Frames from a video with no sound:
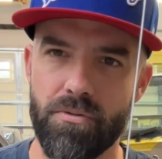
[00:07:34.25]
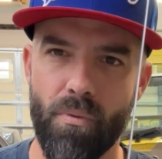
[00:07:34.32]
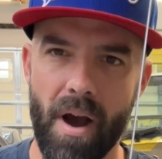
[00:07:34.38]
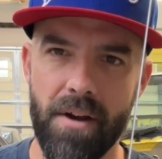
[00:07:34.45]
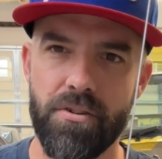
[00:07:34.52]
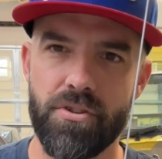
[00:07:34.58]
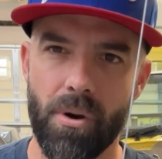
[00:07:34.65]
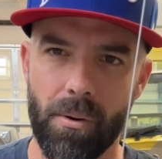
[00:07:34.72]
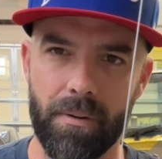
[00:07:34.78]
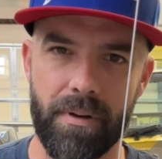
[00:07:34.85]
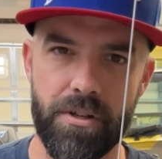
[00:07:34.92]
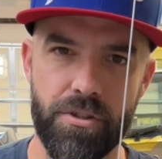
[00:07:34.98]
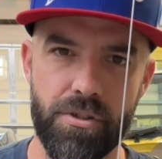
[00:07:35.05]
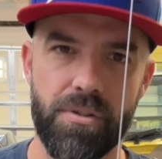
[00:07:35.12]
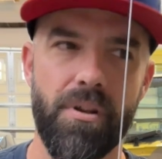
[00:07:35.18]
why do torque
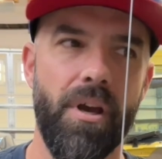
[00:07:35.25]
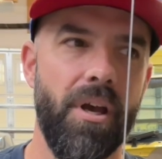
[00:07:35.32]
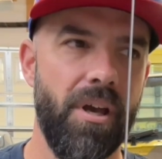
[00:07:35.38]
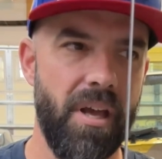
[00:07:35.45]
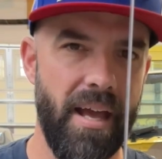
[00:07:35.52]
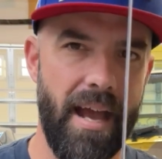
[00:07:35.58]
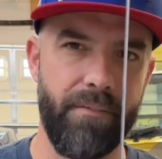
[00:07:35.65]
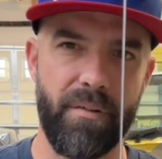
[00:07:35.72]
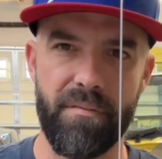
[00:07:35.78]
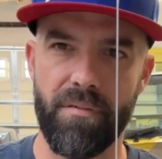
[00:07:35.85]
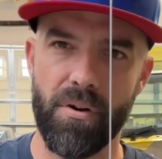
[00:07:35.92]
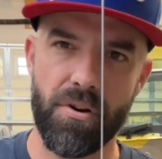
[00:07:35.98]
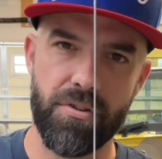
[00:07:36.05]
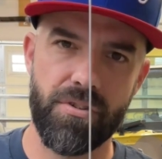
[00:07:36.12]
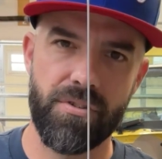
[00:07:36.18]
wrenches have
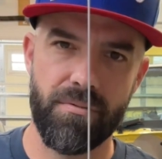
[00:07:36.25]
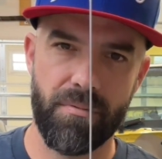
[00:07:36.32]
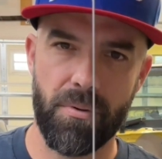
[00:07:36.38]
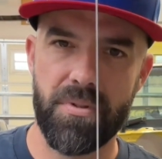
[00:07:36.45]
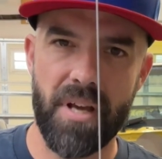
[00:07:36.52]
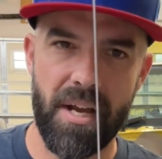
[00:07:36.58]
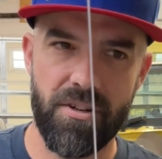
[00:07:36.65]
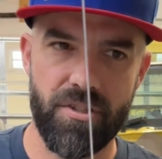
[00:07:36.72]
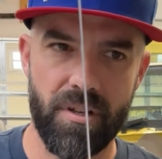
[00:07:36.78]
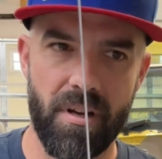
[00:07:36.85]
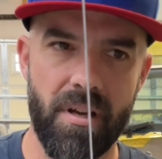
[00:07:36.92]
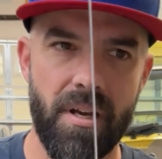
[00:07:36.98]
reverse rotation?